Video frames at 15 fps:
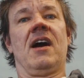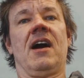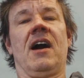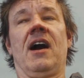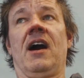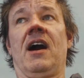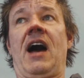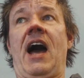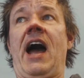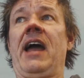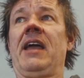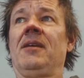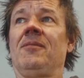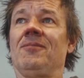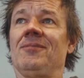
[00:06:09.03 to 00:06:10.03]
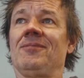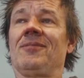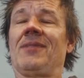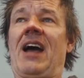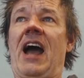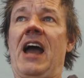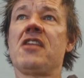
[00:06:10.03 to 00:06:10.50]

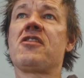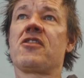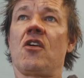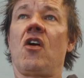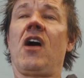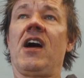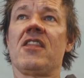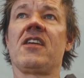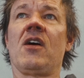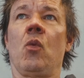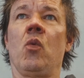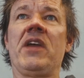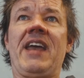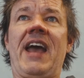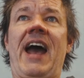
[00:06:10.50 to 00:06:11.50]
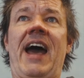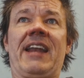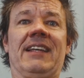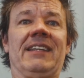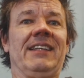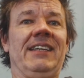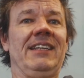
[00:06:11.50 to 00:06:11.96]
I thought that we had
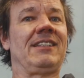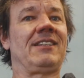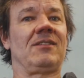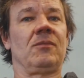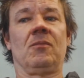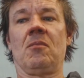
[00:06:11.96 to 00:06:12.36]
at least